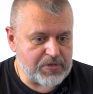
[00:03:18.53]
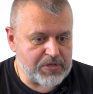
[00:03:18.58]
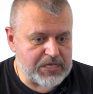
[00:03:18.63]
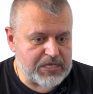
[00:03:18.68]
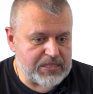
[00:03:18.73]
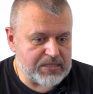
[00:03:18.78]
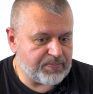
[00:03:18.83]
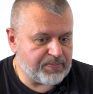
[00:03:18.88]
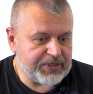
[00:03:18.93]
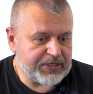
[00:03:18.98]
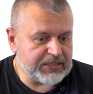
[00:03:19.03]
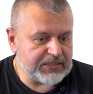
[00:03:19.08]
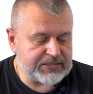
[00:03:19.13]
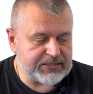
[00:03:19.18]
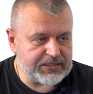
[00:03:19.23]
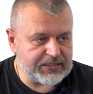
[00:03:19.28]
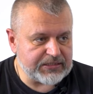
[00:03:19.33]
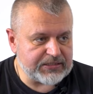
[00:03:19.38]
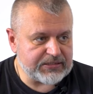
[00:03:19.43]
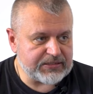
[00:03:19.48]
in the
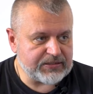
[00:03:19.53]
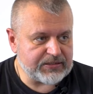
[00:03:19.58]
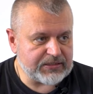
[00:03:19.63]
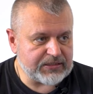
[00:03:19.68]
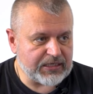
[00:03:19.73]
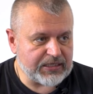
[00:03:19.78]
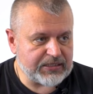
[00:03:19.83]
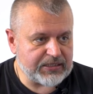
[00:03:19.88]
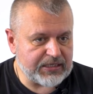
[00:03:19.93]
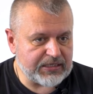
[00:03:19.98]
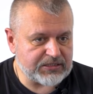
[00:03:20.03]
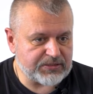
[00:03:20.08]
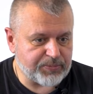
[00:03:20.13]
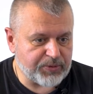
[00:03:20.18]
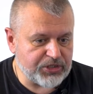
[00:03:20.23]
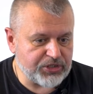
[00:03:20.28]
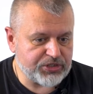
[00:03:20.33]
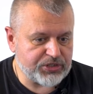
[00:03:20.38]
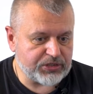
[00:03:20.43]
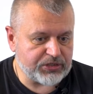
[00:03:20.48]
biggest needs, like
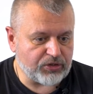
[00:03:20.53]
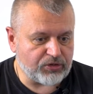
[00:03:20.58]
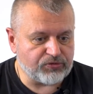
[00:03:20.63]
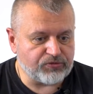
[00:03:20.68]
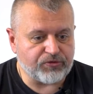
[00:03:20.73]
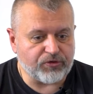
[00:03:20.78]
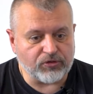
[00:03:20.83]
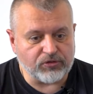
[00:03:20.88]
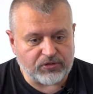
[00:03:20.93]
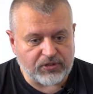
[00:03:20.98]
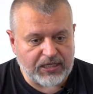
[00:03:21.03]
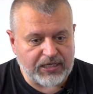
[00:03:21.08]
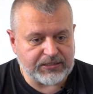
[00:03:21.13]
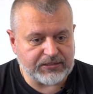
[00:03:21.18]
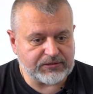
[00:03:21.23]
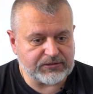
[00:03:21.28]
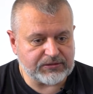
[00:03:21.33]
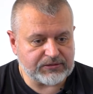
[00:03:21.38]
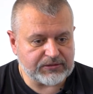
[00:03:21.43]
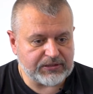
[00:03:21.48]
especially on front
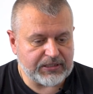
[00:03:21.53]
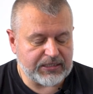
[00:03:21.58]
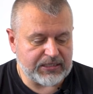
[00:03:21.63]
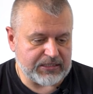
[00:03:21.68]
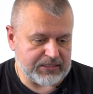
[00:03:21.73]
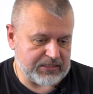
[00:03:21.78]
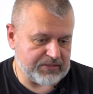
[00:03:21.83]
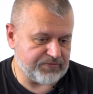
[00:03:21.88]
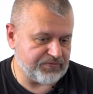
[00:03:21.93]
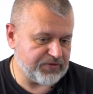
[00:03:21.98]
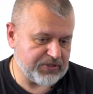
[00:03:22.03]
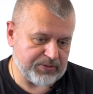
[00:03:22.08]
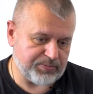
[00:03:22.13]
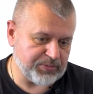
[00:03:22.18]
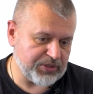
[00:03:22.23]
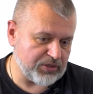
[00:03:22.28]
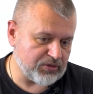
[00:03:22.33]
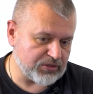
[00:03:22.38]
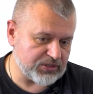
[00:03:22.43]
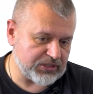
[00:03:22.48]
line, and
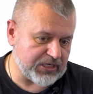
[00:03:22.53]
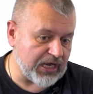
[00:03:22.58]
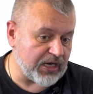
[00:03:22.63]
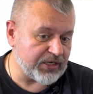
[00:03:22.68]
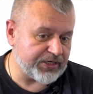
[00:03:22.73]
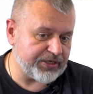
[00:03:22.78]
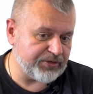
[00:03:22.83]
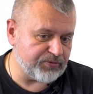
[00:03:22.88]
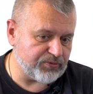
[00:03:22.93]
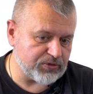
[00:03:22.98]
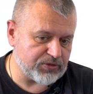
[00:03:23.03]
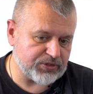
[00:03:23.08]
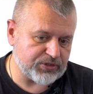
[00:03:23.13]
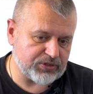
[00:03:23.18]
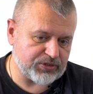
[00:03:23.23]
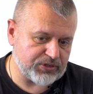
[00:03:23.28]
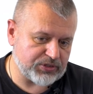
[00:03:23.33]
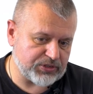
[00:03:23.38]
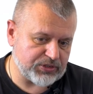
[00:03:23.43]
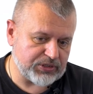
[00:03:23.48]
because Kharkiv
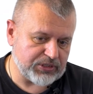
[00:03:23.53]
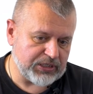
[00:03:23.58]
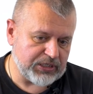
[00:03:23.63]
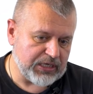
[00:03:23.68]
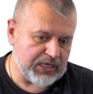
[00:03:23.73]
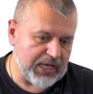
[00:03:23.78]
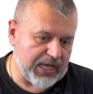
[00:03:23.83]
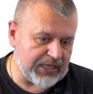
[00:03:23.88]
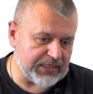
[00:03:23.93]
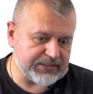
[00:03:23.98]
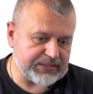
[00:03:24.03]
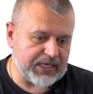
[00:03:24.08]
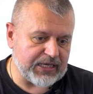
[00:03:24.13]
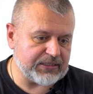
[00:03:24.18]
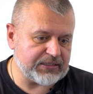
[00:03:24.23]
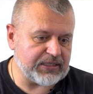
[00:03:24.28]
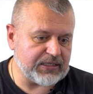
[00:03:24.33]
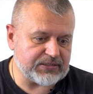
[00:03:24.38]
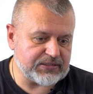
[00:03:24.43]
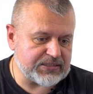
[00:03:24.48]
was
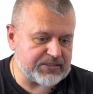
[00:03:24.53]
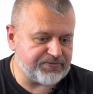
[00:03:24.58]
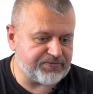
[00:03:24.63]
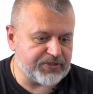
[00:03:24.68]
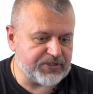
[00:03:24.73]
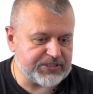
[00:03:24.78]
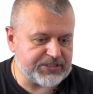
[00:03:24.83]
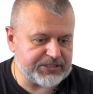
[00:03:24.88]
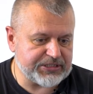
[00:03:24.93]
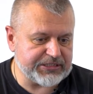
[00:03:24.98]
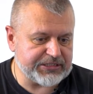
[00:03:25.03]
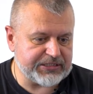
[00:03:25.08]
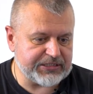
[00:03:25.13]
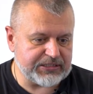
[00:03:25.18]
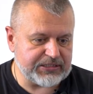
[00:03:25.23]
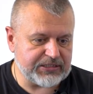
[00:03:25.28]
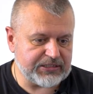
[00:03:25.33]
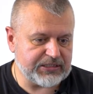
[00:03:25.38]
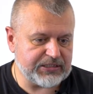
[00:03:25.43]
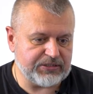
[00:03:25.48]
attacked as the first
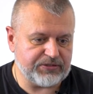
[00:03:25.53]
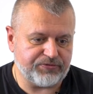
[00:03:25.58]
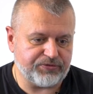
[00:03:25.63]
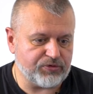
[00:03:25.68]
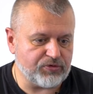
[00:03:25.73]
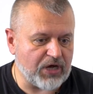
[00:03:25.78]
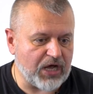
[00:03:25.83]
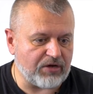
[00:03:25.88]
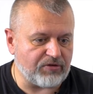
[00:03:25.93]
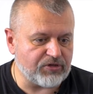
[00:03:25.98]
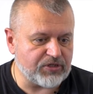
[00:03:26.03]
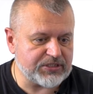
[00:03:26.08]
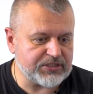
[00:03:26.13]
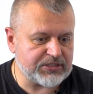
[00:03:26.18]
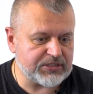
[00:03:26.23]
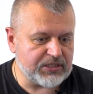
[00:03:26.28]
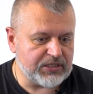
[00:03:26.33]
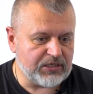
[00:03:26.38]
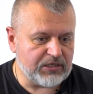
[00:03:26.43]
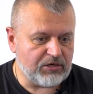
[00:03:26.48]
city. In few
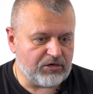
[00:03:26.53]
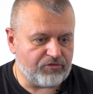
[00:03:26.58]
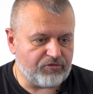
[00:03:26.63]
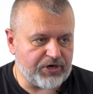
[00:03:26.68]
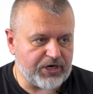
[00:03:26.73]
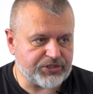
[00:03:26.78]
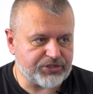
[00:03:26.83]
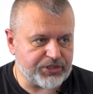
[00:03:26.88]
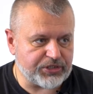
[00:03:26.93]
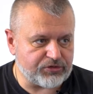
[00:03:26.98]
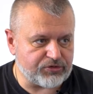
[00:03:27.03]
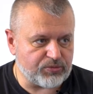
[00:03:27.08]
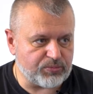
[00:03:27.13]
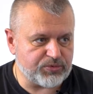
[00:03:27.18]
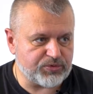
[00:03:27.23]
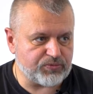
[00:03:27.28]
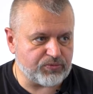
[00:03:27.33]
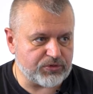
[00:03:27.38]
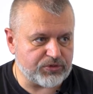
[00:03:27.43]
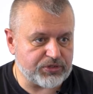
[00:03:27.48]
hours, Russia
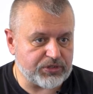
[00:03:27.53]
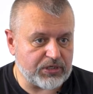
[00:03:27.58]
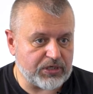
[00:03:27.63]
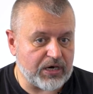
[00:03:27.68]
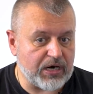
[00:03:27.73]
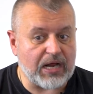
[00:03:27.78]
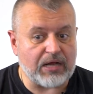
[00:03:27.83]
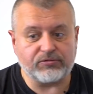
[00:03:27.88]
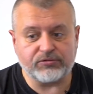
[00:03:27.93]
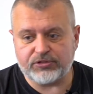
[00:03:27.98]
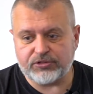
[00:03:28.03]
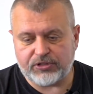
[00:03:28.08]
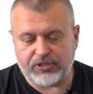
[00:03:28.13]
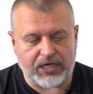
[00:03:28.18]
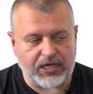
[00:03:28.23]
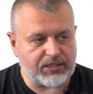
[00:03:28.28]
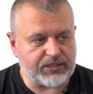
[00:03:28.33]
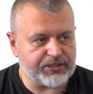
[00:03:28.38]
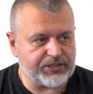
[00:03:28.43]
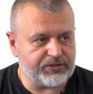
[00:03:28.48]
troops was around
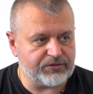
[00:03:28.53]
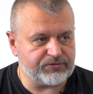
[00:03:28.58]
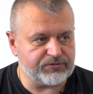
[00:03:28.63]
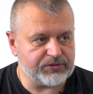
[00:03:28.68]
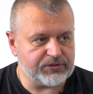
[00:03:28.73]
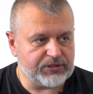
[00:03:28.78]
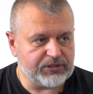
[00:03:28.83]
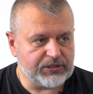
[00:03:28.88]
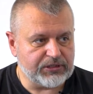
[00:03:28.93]
Kharkiv.